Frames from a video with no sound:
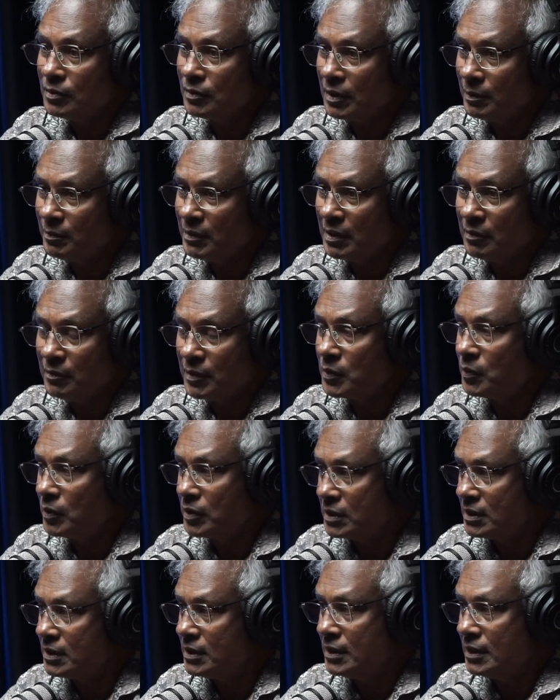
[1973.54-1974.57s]
We have
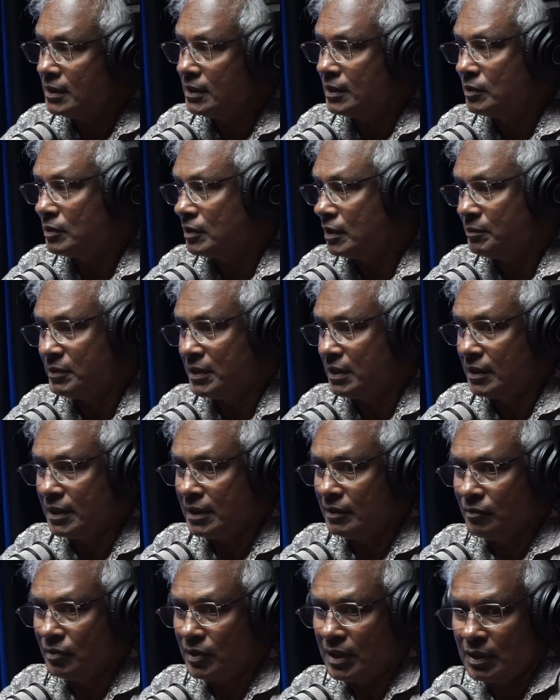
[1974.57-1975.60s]
equality.
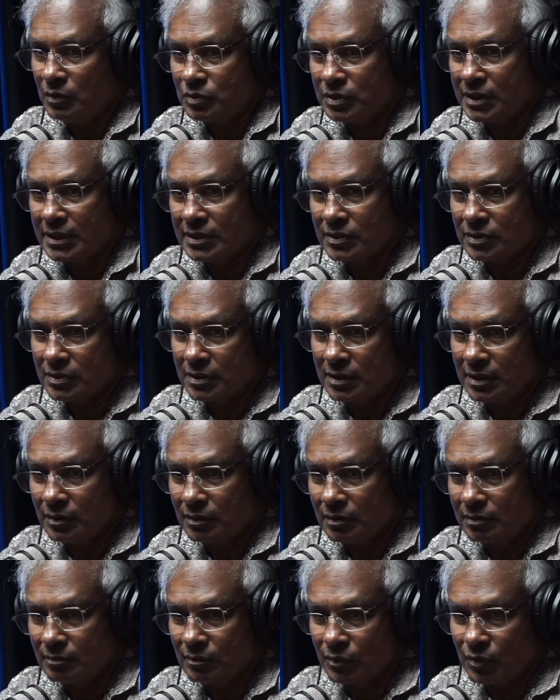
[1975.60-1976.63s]
If your house gets
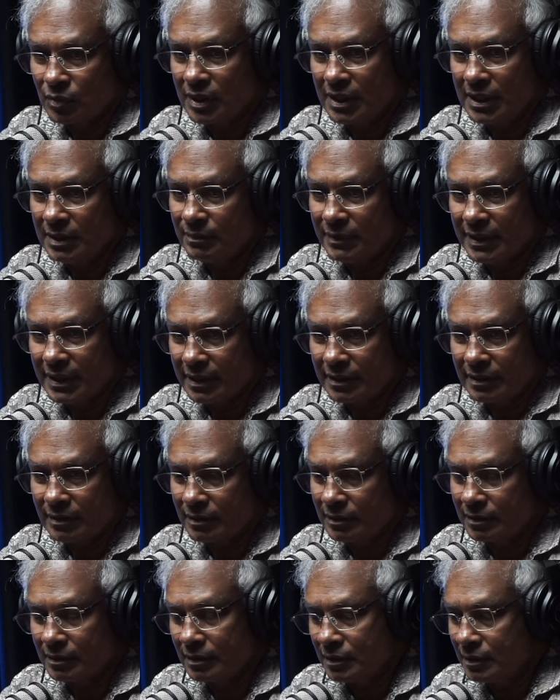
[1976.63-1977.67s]
broken in by a
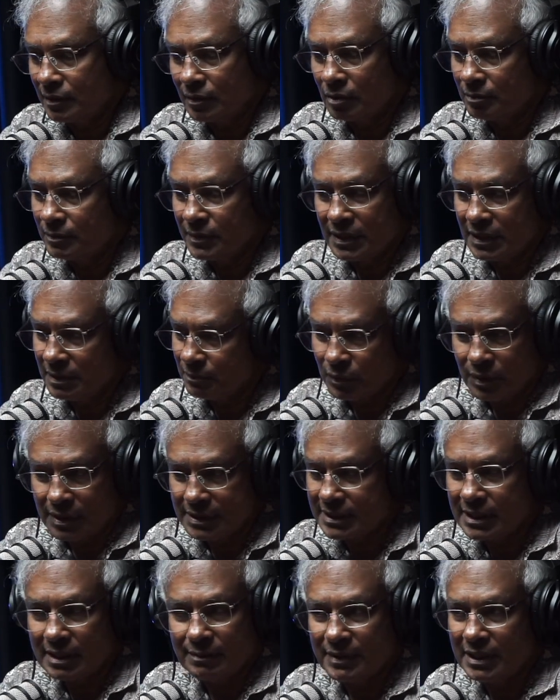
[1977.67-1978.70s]
robber, the police
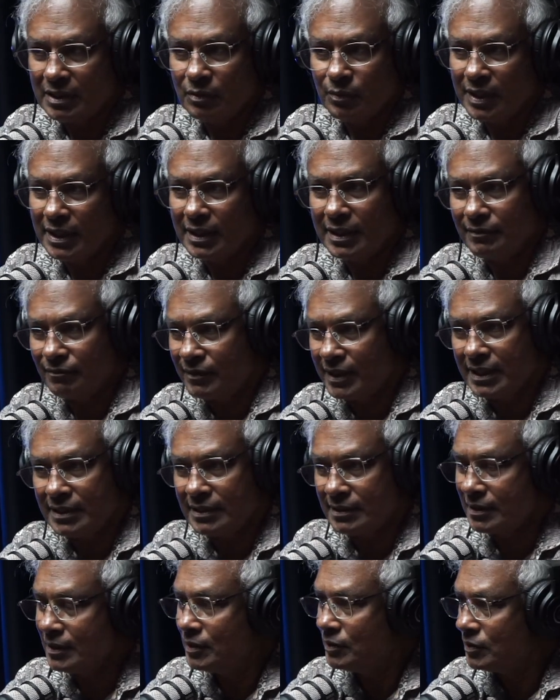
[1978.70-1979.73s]
come anyway.
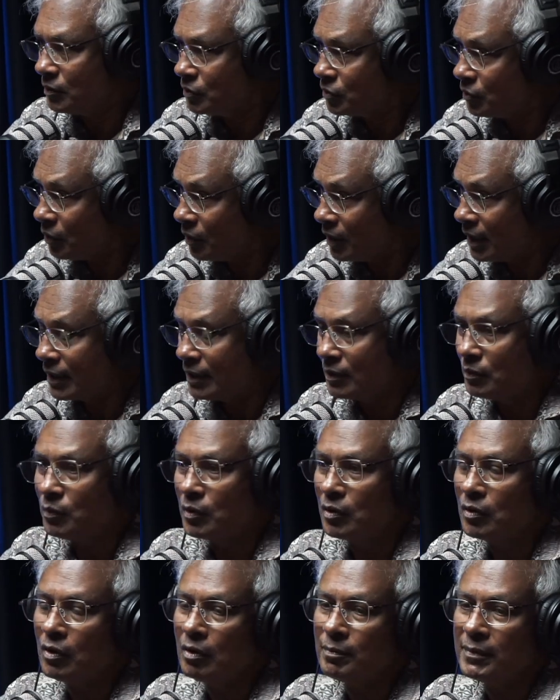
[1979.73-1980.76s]
Fire. Those all are
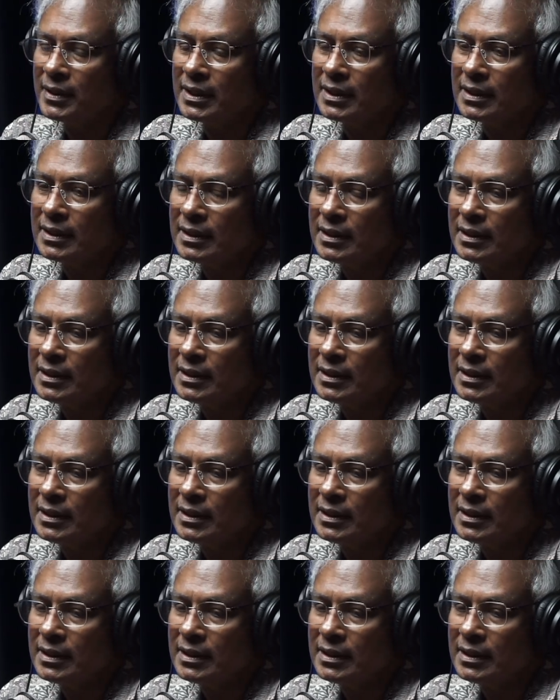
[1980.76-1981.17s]
common.